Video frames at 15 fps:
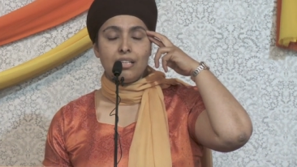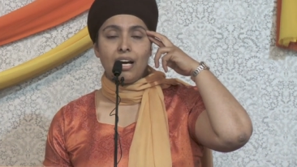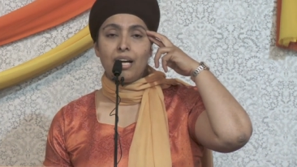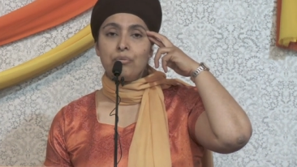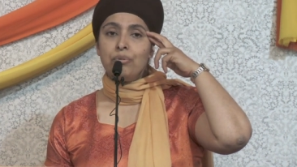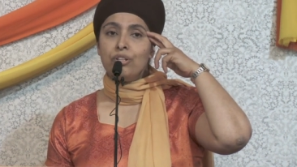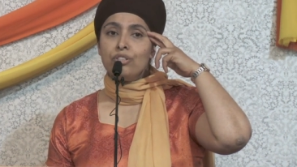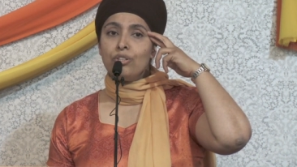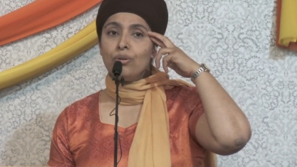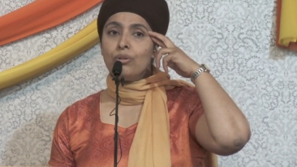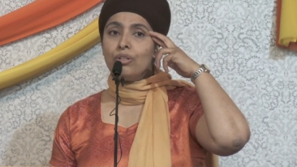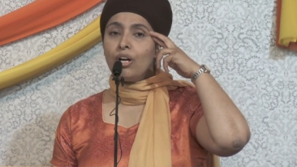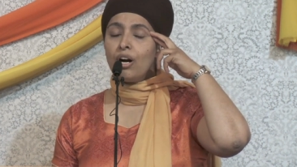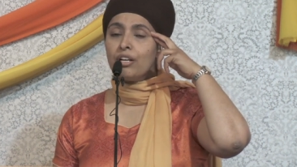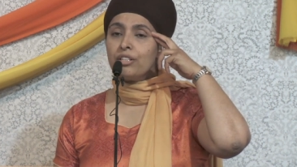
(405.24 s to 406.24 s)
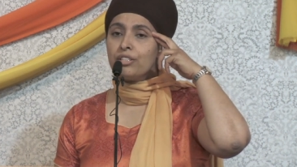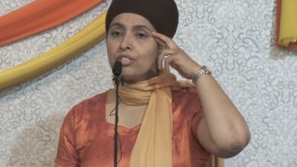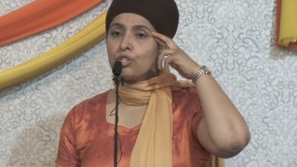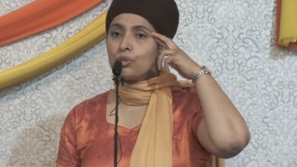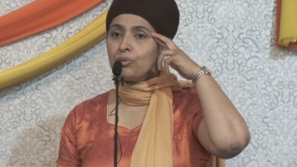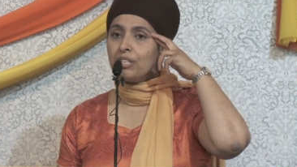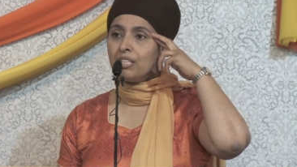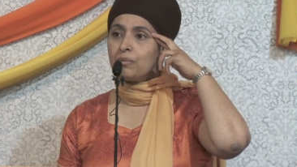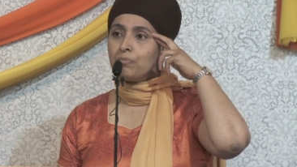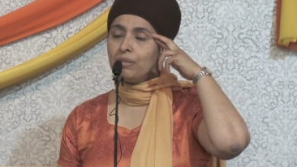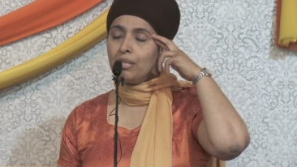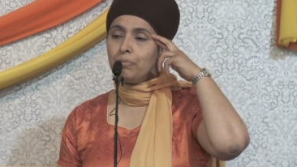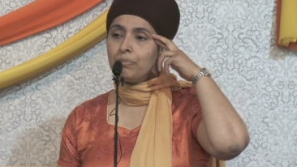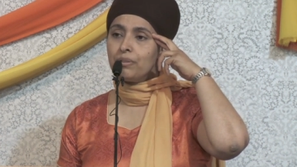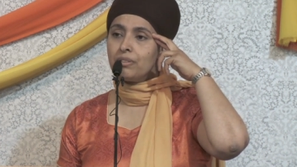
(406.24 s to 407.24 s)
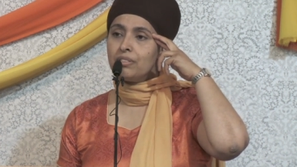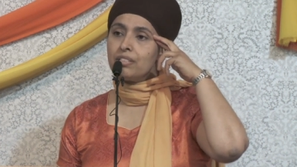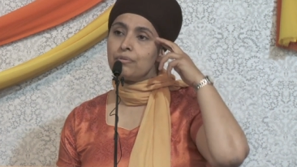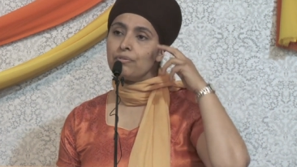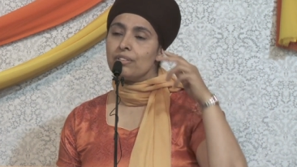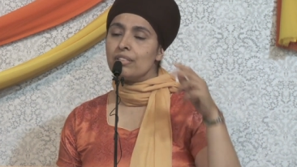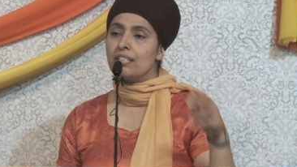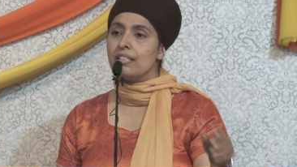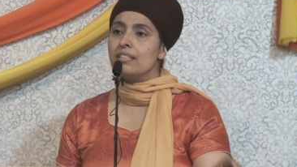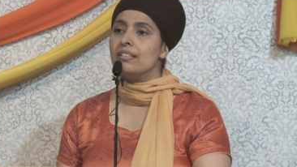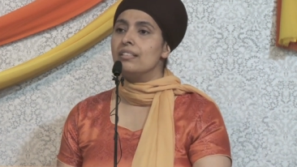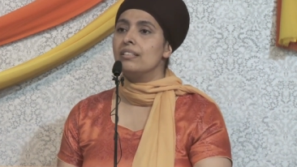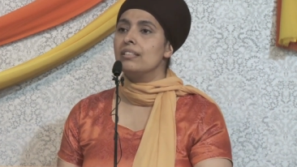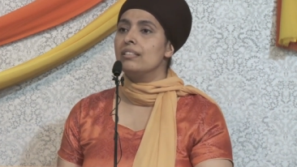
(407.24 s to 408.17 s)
I will no longer treat people differently.